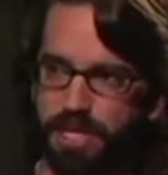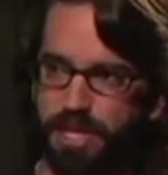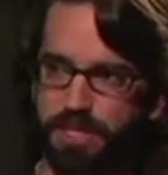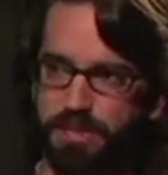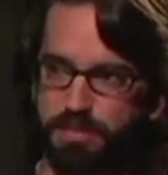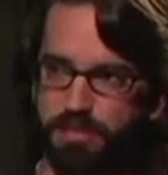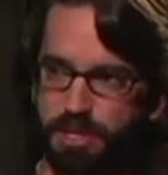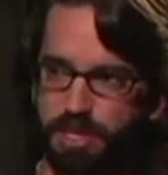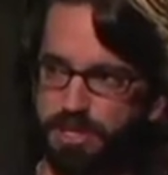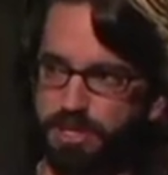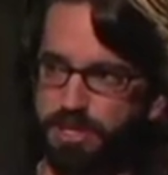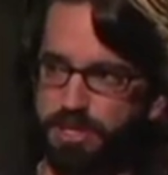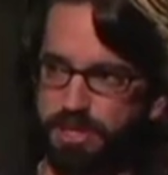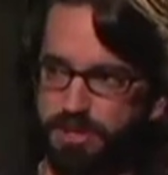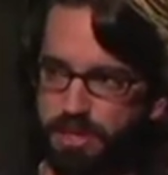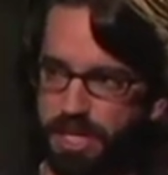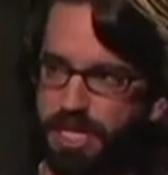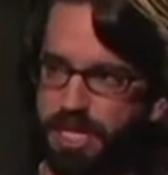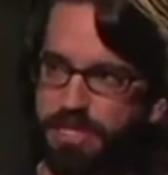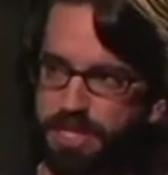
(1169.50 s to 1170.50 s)
that as much because
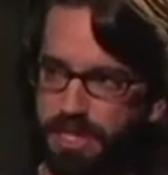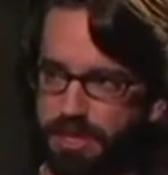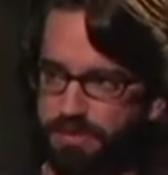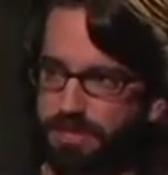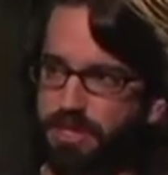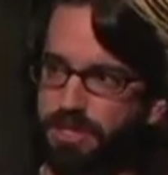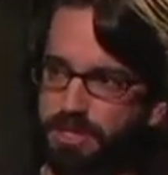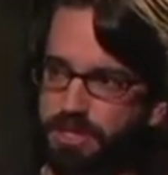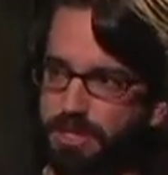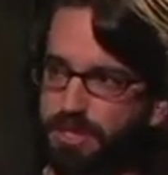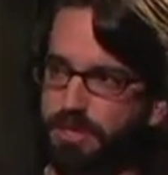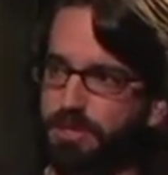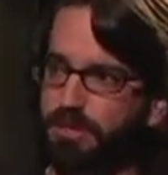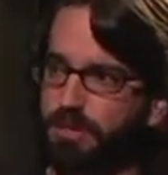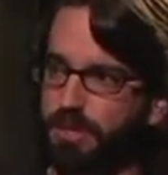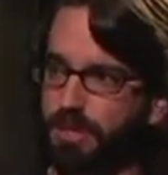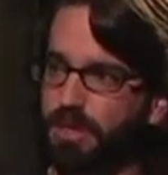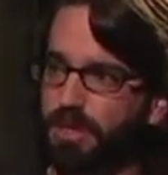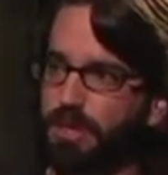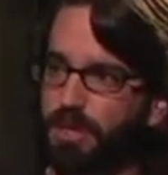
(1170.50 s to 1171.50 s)
you guys have such a
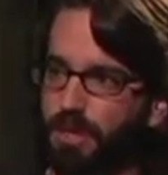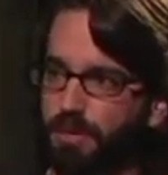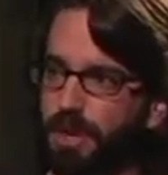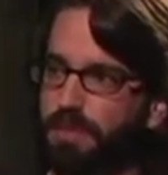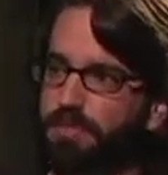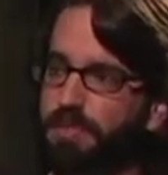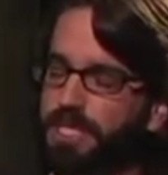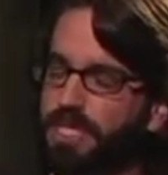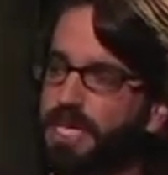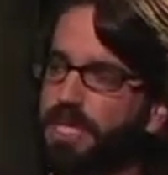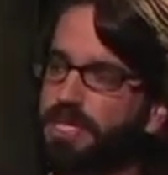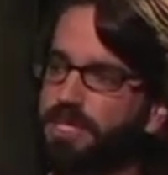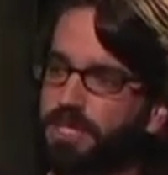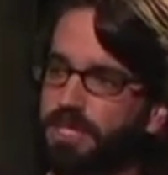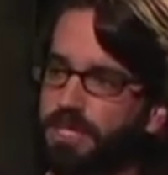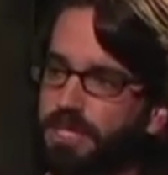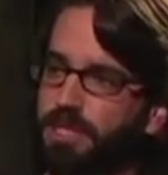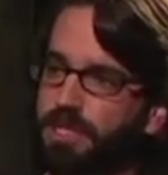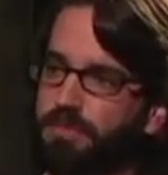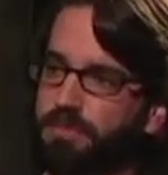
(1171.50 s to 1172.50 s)

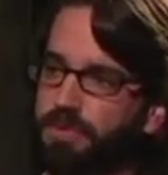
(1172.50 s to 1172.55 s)
reputation at this